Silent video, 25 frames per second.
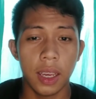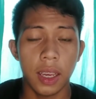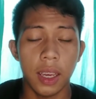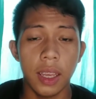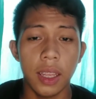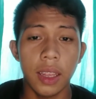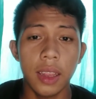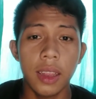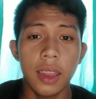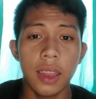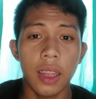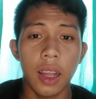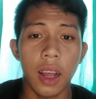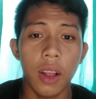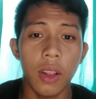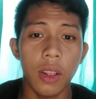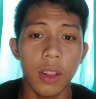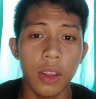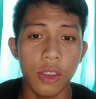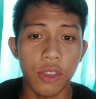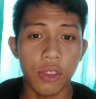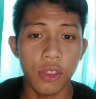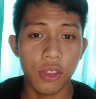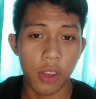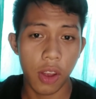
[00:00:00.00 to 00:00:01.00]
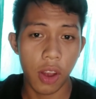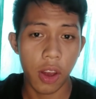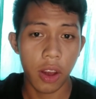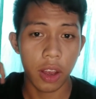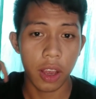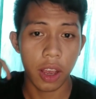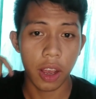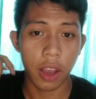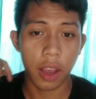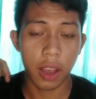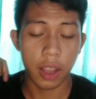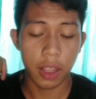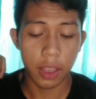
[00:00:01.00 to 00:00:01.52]
And now let's talk
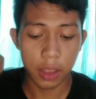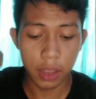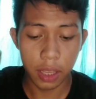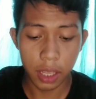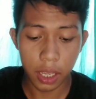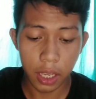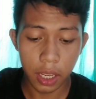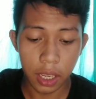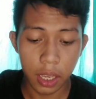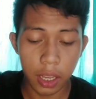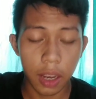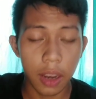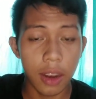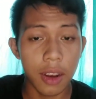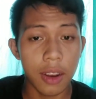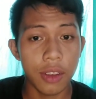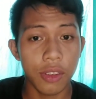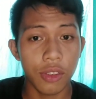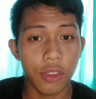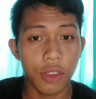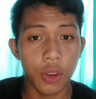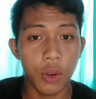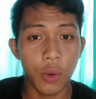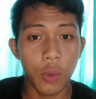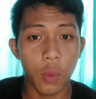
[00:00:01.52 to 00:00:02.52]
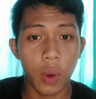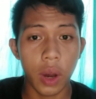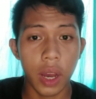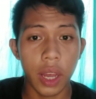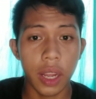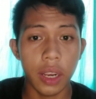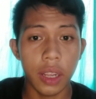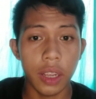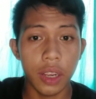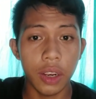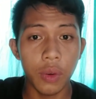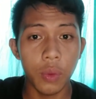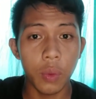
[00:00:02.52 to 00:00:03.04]
the lesson
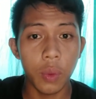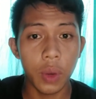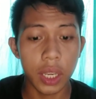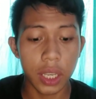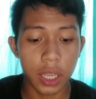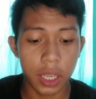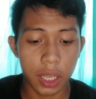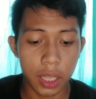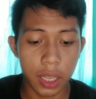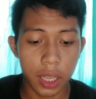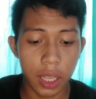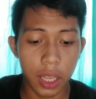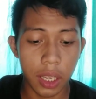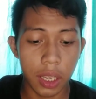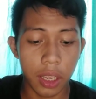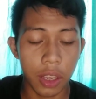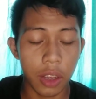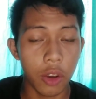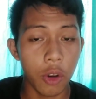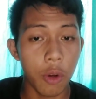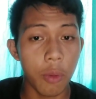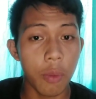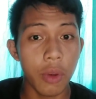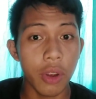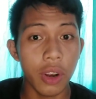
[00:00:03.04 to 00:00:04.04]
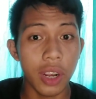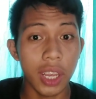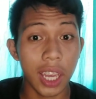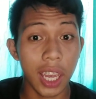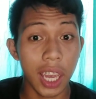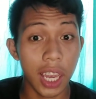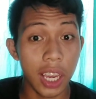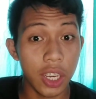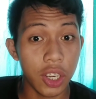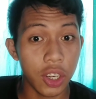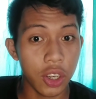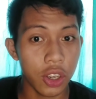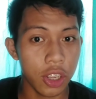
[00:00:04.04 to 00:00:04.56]
one in which the
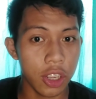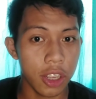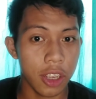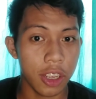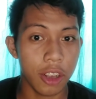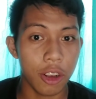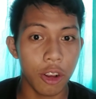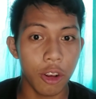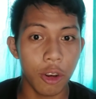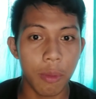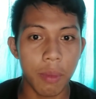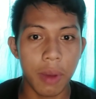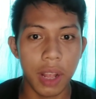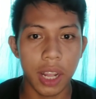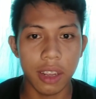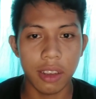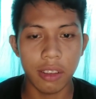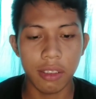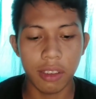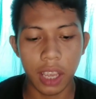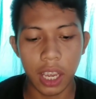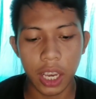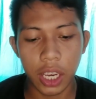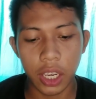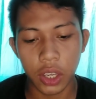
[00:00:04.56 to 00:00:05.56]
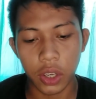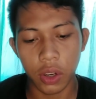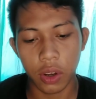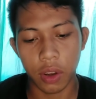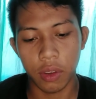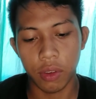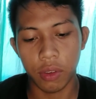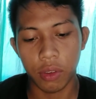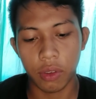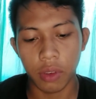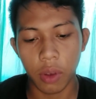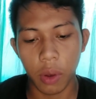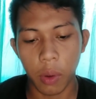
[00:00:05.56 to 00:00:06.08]
communication and
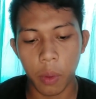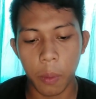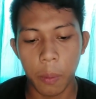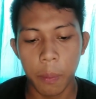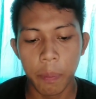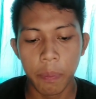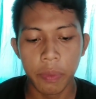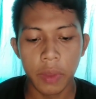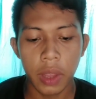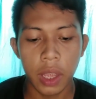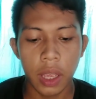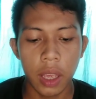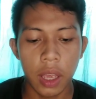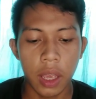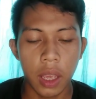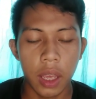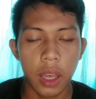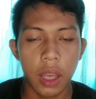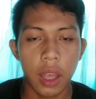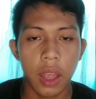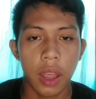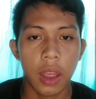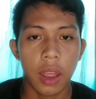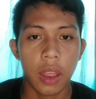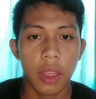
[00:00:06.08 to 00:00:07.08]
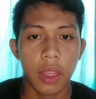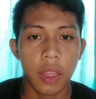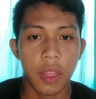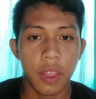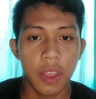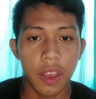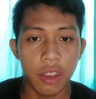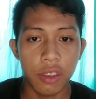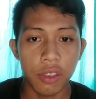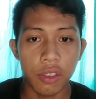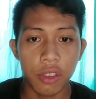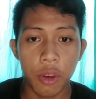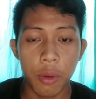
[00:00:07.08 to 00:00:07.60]
globalization. So
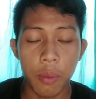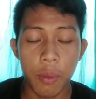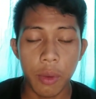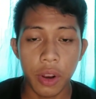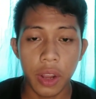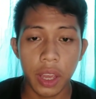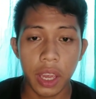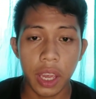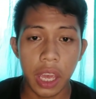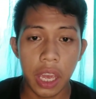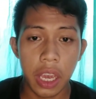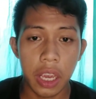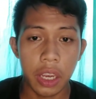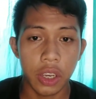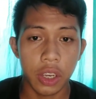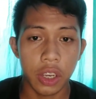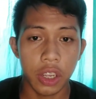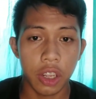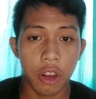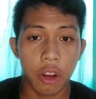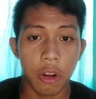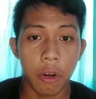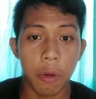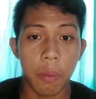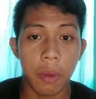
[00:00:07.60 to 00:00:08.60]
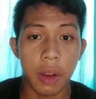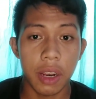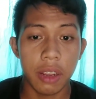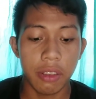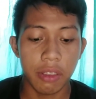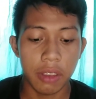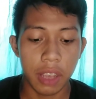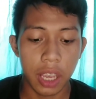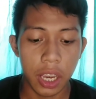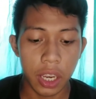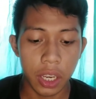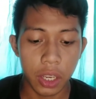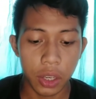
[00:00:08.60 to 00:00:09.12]
this communication
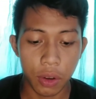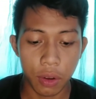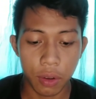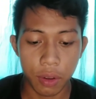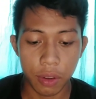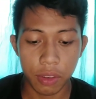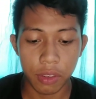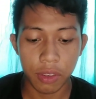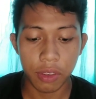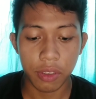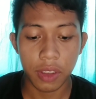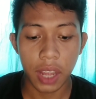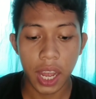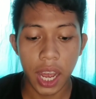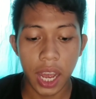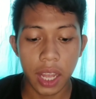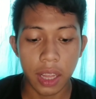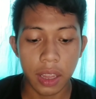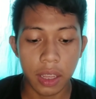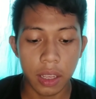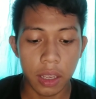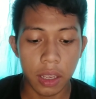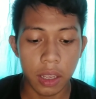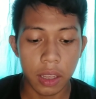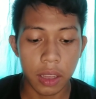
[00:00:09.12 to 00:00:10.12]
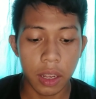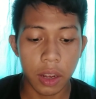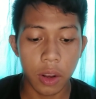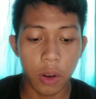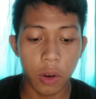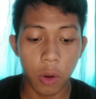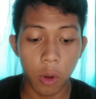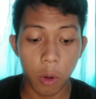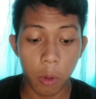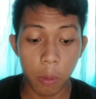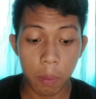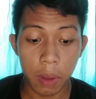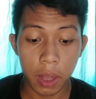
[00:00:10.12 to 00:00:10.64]
globalization study, the
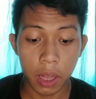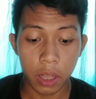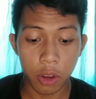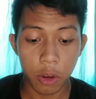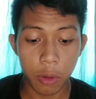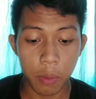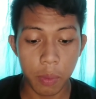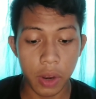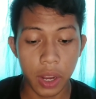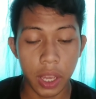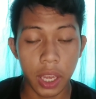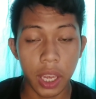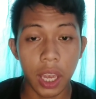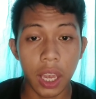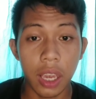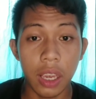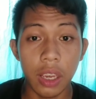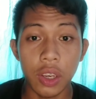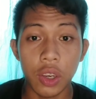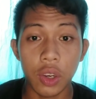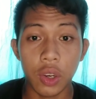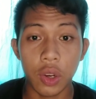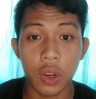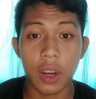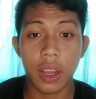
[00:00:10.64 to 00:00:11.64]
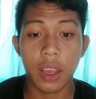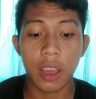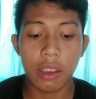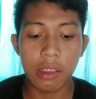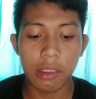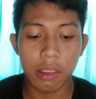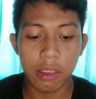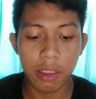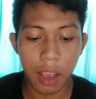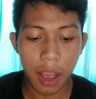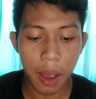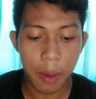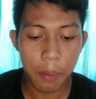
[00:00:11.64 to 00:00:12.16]
global communication
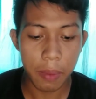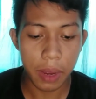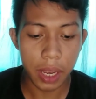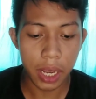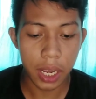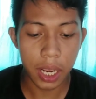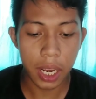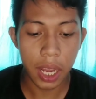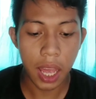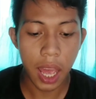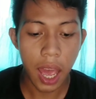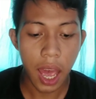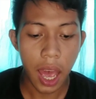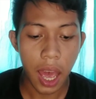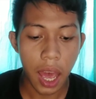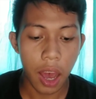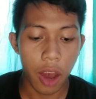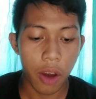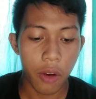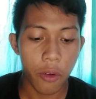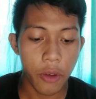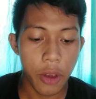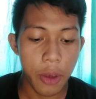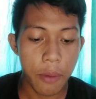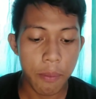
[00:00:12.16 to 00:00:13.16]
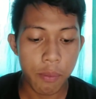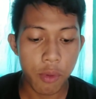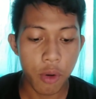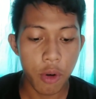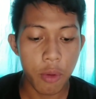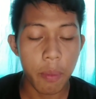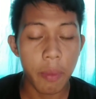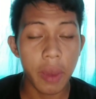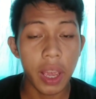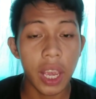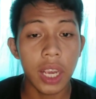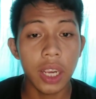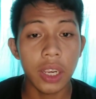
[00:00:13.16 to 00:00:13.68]
examine how
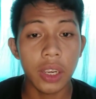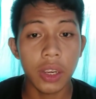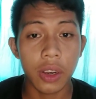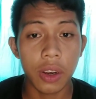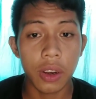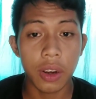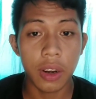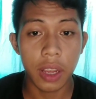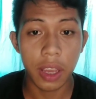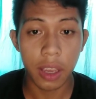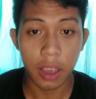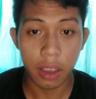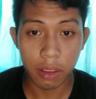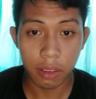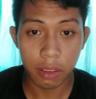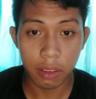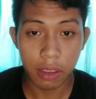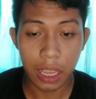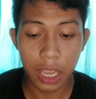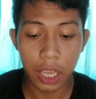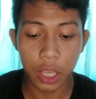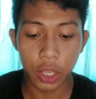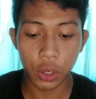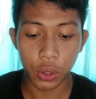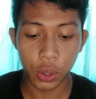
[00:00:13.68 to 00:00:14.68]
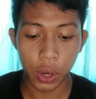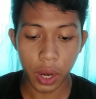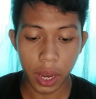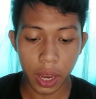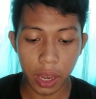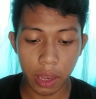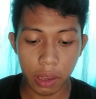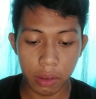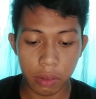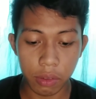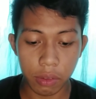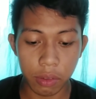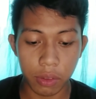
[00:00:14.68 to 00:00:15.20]
information is
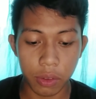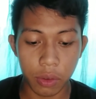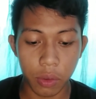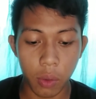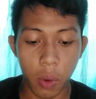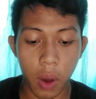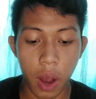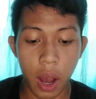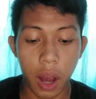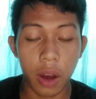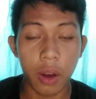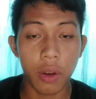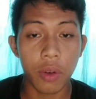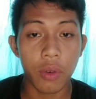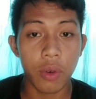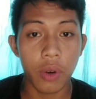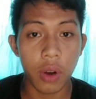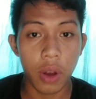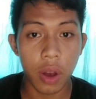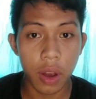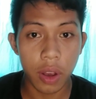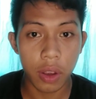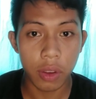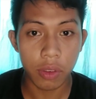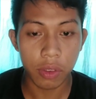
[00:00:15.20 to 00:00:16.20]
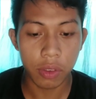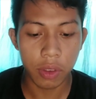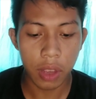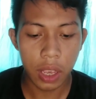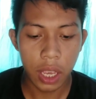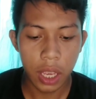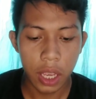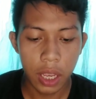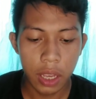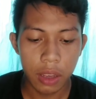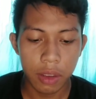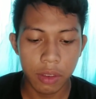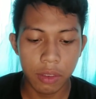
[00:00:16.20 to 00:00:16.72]
exchanged so across
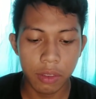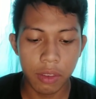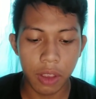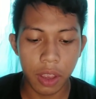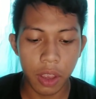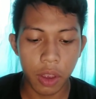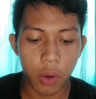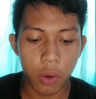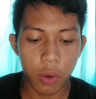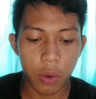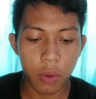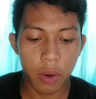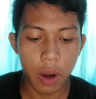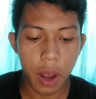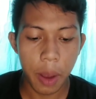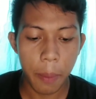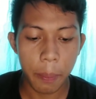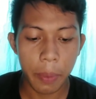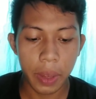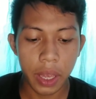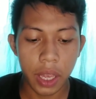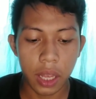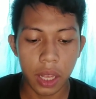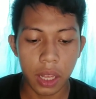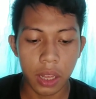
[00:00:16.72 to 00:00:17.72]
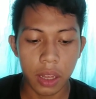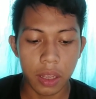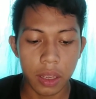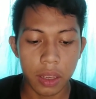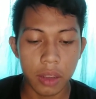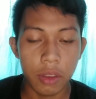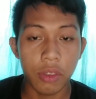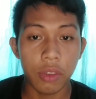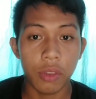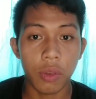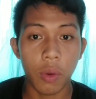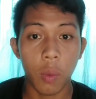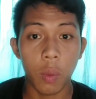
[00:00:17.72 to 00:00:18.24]
geographical
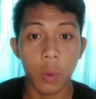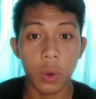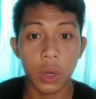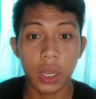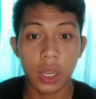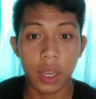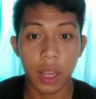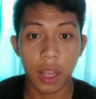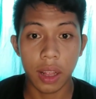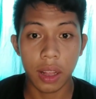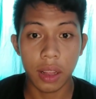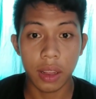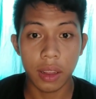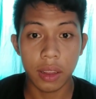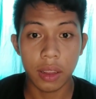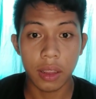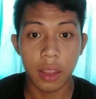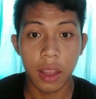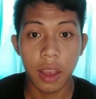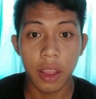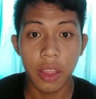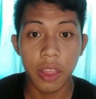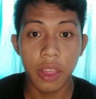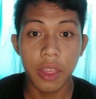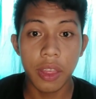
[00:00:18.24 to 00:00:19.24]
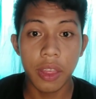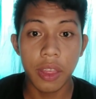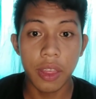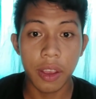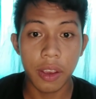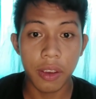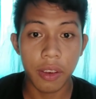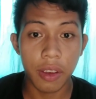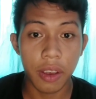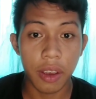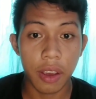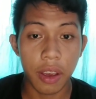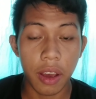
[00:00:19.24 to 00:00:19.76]
and social
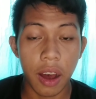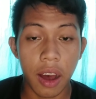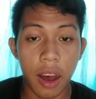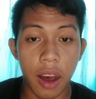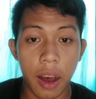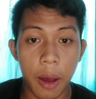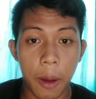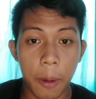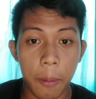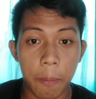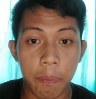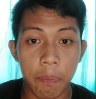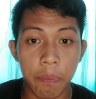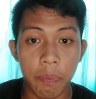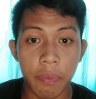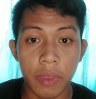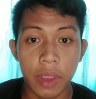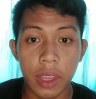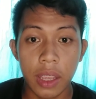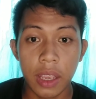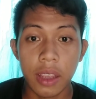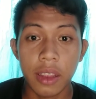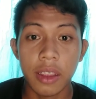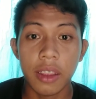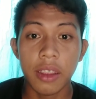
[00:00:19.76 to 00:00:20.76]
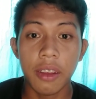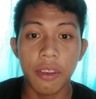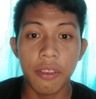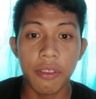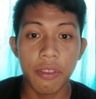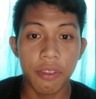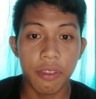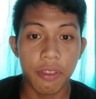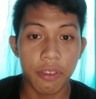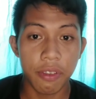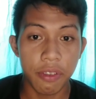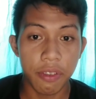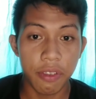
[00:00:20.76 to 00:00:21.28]
the
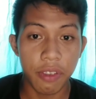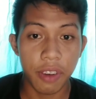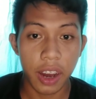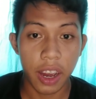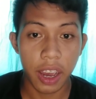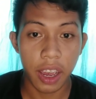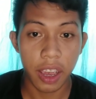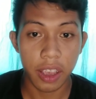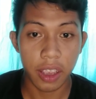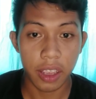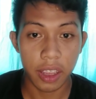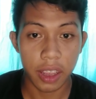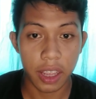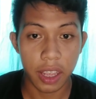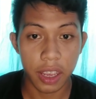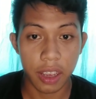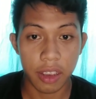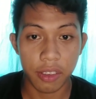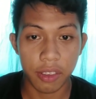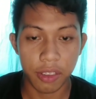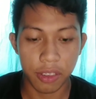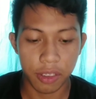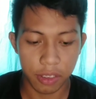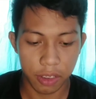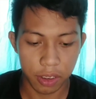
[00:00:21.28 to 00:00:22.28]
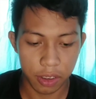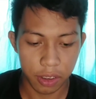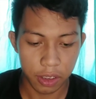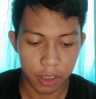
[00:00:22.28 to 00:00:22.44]
divides.